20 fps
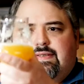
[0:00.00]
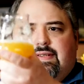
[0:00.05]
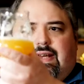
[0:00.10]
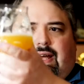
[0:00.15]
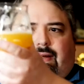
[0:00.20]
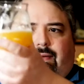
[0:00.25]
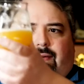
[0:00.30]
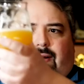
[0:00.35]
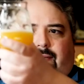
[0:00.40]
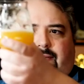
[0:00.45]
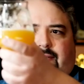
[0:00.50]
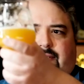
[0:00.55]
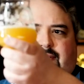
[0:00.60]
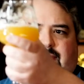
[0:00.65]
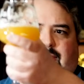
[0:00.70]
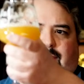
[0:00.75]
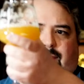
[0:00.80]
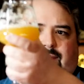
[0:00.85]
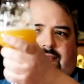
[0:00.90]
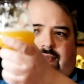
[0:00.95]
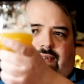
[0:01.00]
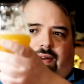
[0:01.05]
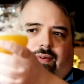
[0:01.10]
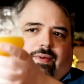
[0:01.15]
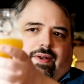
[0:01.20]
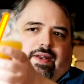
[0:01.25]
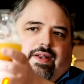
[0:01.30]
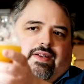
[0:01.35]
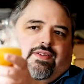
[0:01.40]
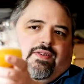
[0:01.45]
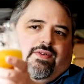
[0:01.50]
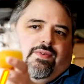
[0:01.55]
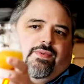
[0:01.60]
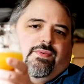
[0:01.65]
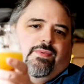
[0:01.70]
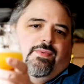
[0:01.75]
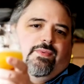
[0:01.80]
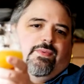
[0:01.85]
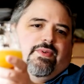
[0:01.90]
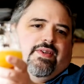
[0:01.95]
I wasn't going
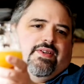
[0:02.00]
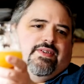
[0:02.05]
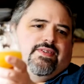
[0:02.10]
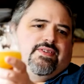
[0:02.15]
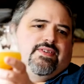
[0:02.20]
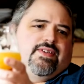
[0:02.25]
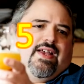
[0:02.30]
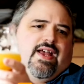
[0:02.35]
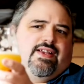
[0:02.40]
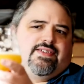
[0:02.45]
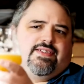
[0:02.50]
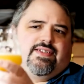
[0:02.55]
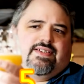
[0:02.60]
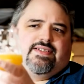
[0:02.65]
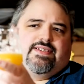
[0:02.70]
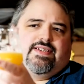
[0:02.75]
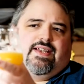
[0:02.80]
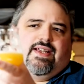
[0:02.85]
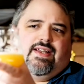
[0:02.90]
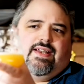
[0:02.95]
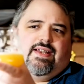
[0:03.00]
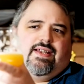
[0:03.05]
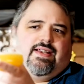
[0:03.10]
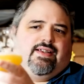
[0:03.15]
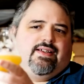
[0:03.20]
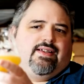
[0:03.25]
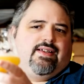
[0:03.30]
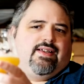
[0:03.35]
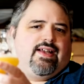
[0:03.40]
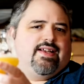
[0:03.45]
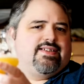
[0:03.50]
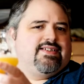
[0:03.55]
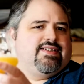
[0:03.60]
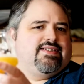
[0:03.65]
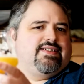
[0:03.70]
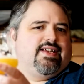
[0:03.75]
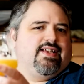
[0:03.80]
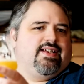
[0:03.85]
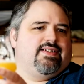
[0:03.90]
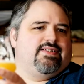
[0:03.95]
into this as excited
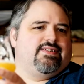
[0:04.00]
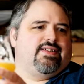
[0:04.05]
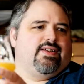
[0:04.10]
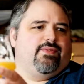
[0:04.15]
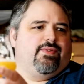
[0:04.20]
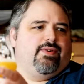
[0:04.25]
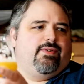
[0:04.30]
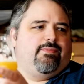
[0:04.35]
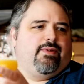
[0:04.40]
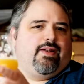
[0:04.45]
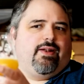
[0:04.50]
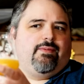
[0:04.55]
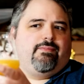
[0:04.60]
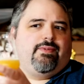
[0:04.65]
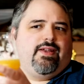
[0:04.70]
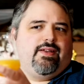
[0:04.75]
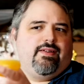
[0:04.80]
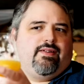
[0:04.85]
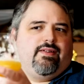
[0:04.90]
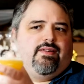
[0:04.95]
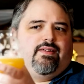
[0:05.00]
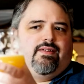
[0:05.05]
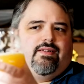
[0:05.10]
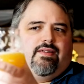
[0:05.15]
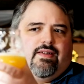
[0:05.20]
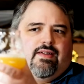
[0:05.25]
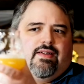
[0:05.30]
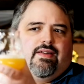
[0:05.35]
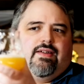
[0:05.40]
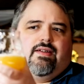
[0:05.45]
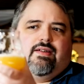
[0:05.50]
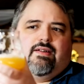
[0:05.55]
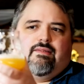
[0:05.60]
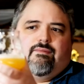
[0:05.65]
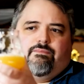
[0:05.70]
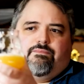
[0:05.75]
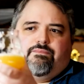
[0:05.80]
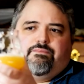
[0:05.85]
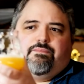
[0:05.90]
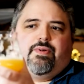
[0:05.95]
as I would, but I'm getting
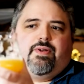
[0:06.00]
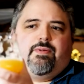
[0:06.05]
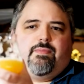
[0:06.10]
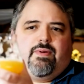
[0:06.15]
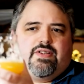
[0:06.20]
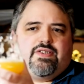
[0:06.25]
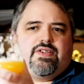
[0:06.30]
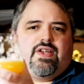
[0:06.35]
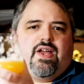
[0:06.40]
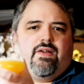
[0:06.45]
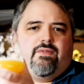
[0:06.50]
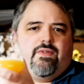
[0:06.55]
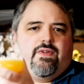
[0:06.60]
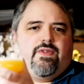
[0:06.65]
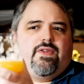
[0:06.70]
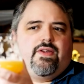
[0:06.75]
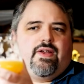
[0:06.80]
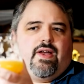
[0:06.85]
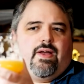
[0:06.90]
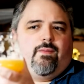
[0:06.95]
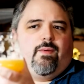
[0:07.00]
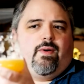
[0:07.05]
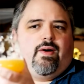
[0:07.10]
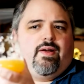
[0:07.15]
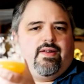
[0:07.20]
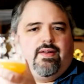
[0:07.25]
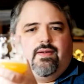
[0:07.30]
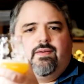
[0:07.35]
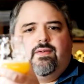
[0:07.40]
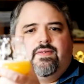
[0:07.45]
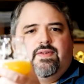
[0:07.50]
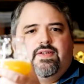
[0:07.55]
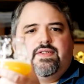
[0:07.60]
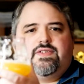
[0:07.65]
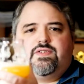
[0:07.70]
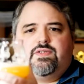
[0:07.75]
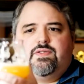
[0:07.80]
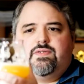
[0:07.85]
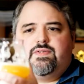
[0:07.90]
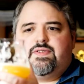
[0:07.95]
pretty much everything I want out of
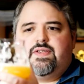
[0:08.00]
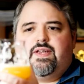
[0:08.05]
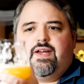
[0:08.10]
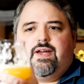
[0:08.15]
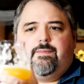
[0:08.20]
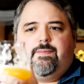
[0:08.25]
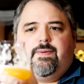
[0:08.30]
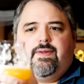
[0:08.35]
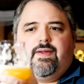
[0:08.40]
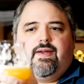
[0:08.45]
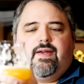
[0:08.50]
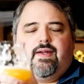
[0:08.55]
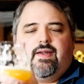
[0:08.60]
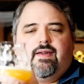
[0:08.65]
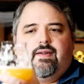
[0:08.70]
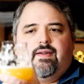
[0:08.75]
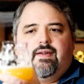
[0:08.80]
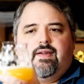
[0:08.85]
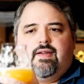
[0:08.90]
this juicy IPA.